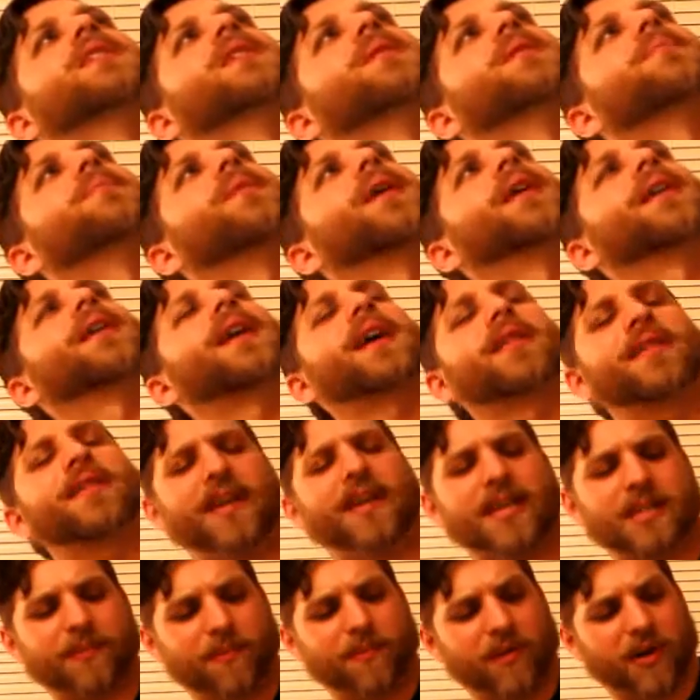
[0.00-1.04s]
but I think
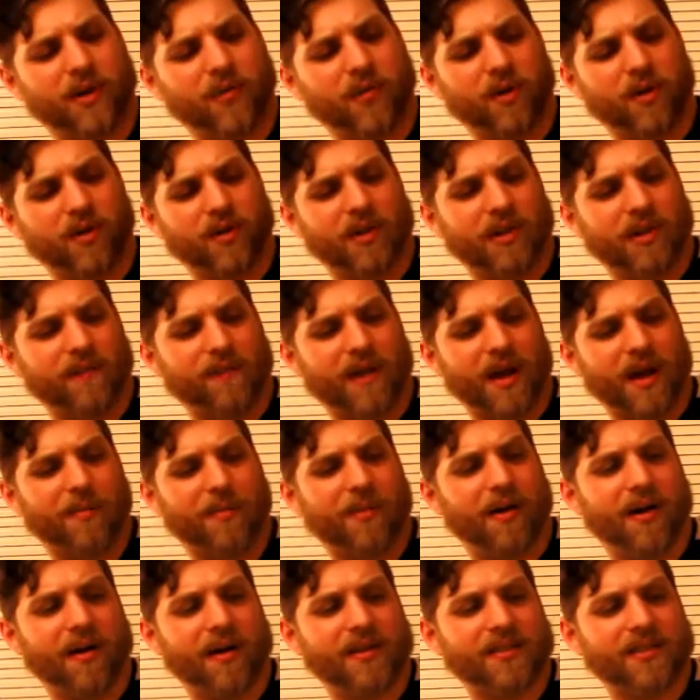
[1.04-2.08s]
it's pretty worth it.
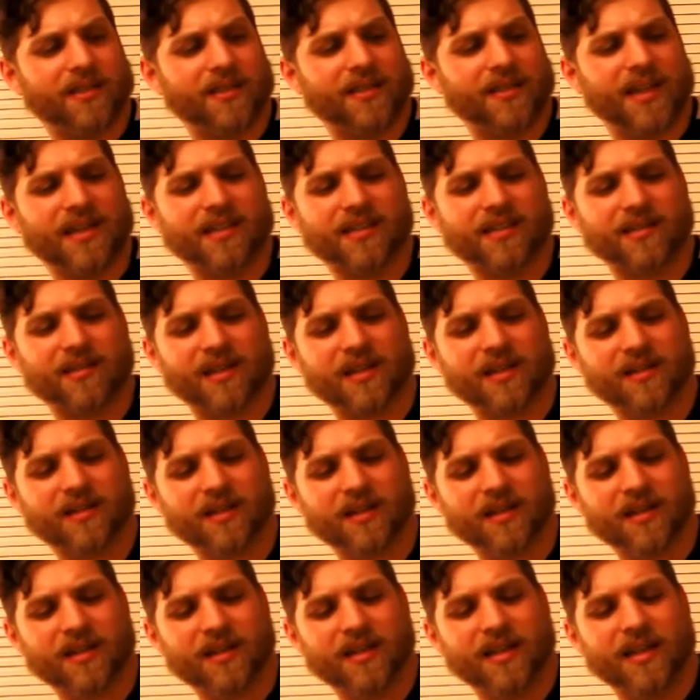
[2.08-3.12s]
$5. This thing's
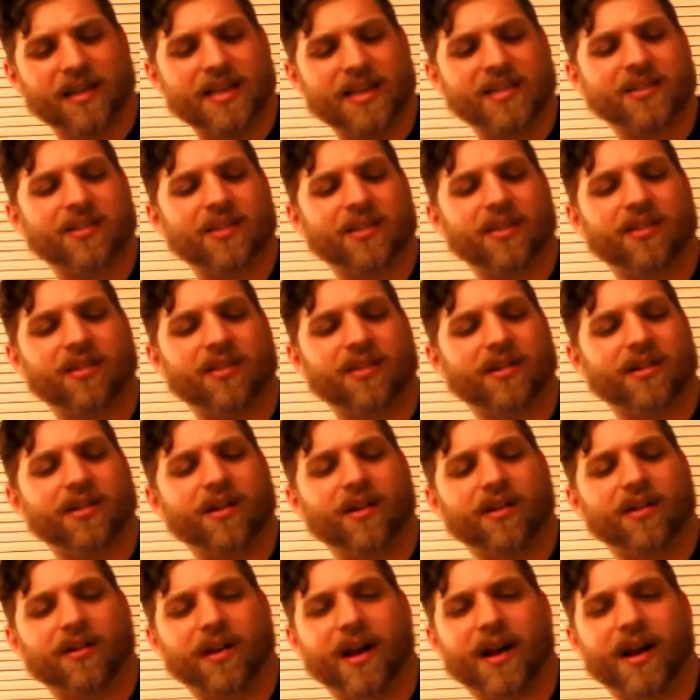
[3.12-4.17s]
easily a
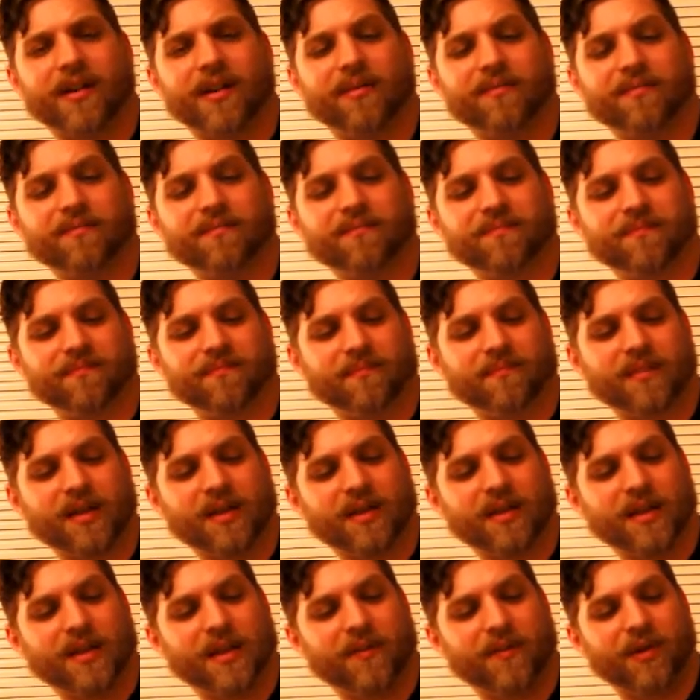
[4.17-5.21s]
$30 item
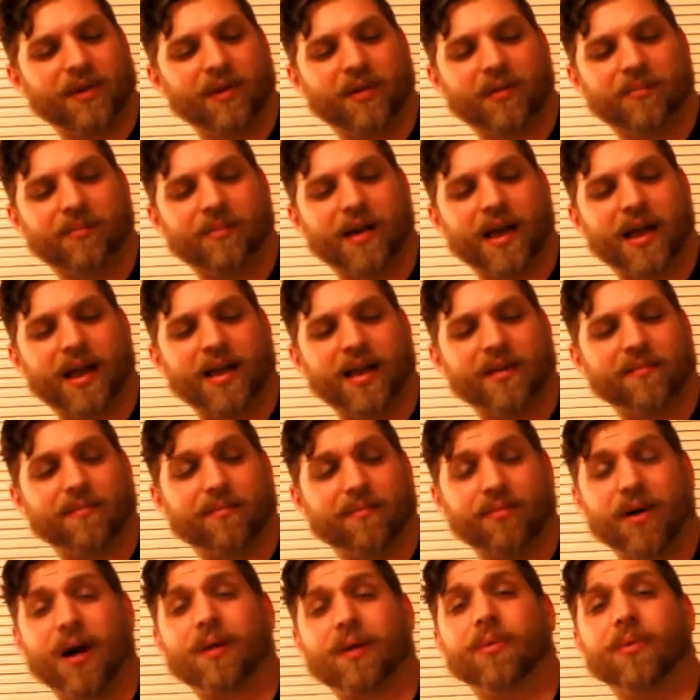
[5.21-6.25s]
if you were to buy it, and
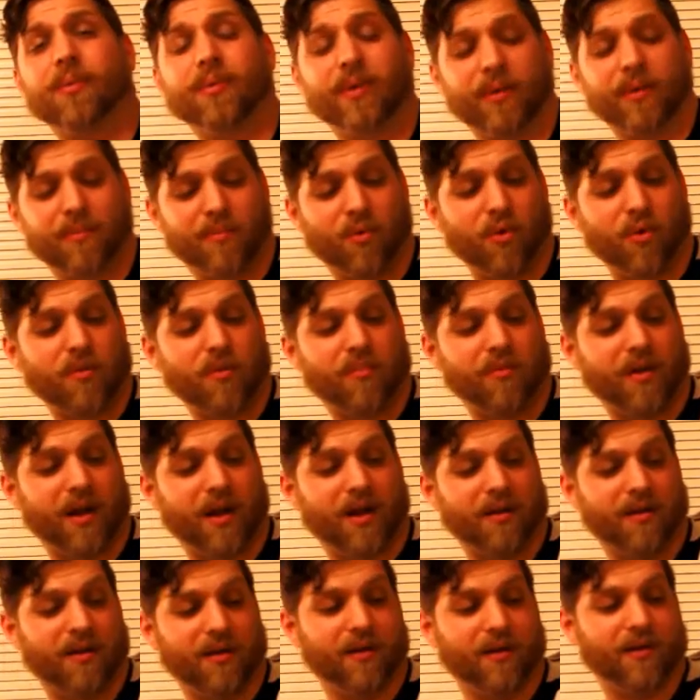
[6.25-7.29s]
probably more
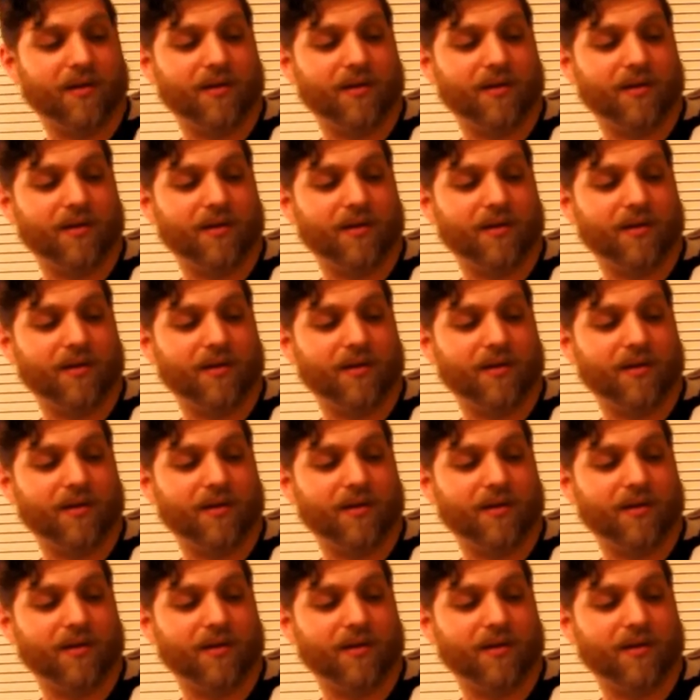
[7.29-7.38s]
brand new.